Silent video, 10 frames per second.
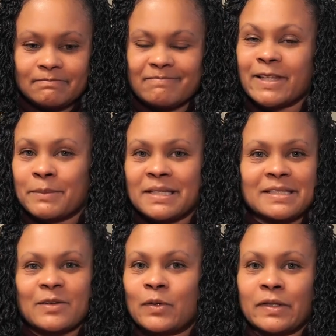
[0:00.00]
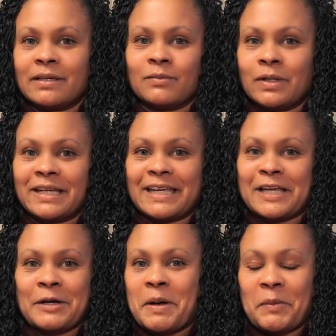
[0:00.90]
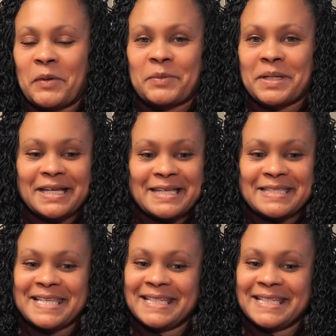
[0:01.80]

lemon is the only one I can come up with because